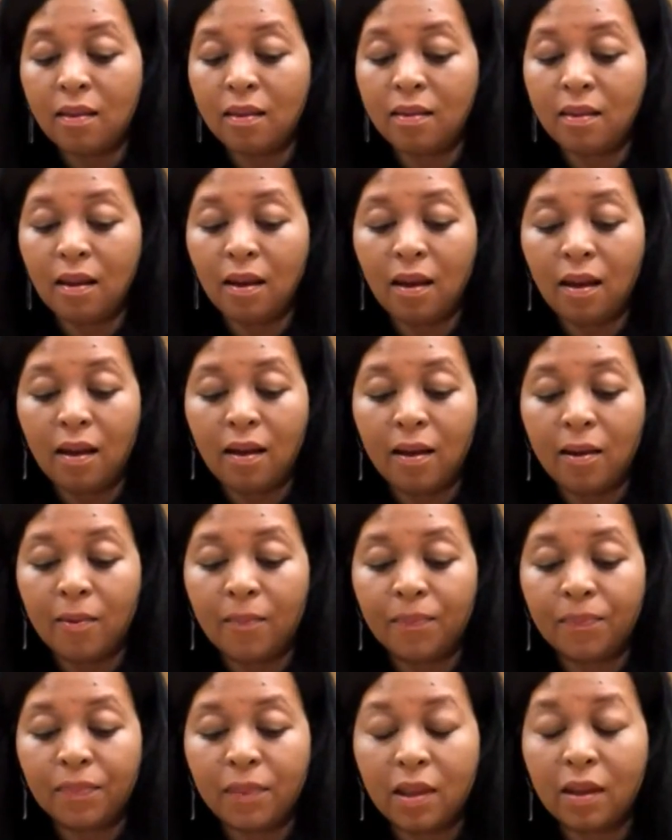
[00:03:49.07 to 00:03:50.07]

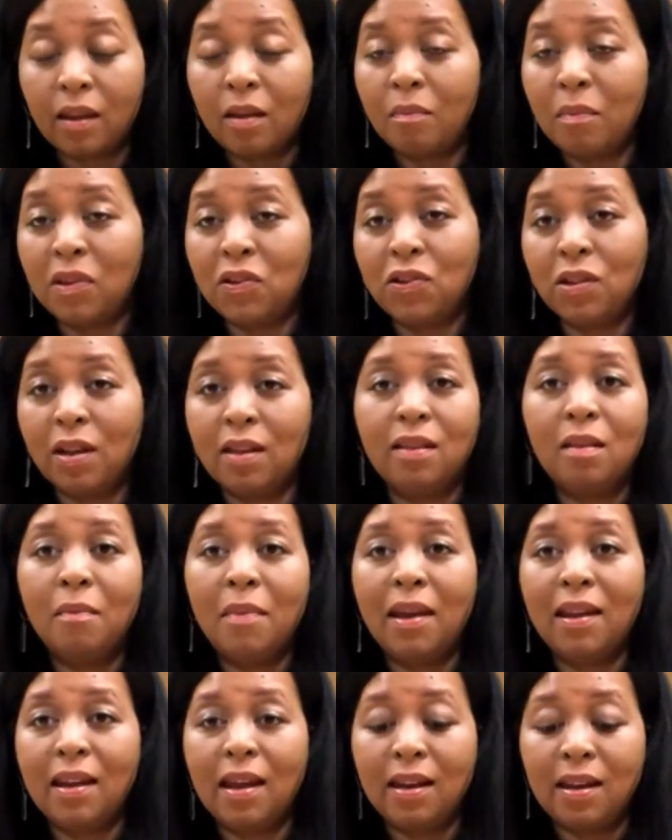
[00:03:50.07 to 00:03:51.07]
The commission and the
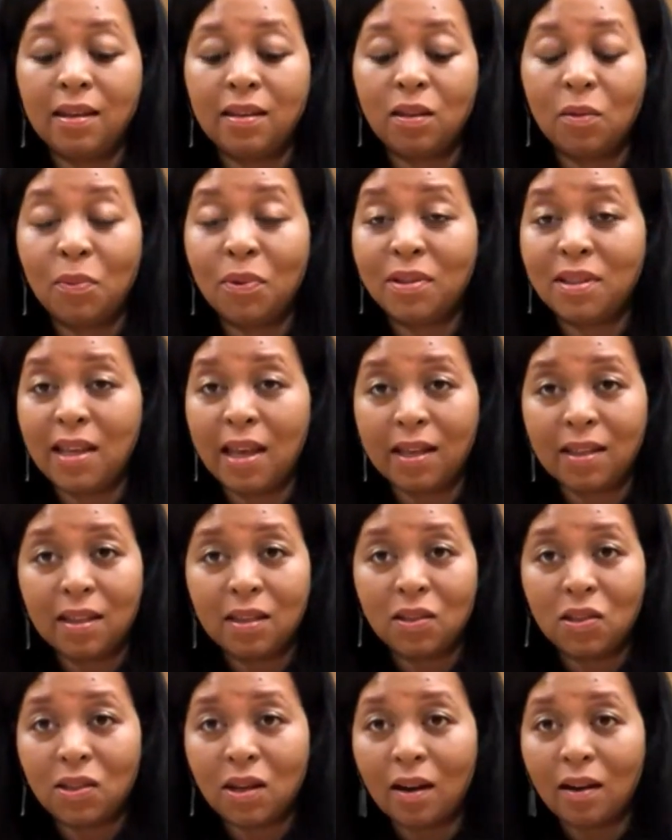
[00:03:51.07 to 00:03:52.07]
mandate is to protect and
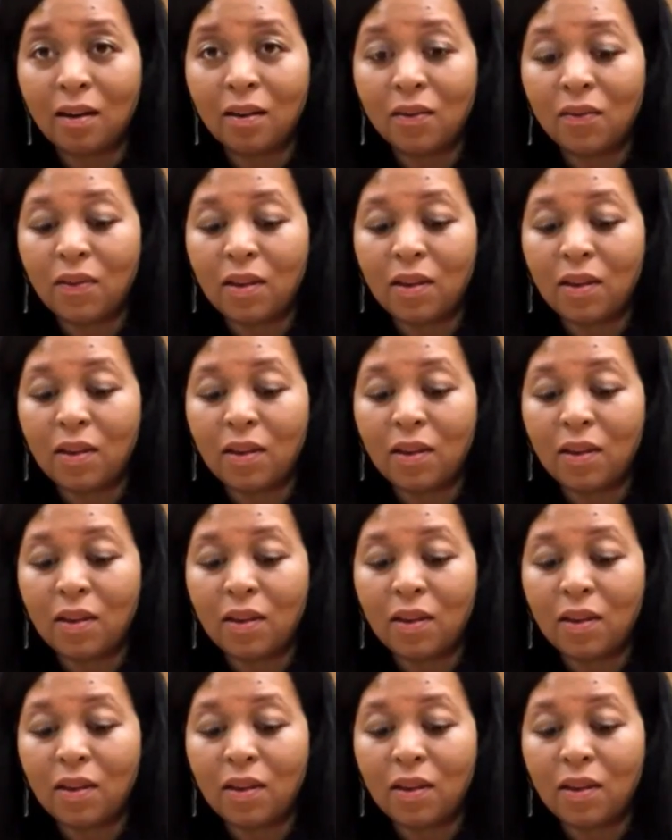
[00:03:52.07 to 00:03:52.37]
serve.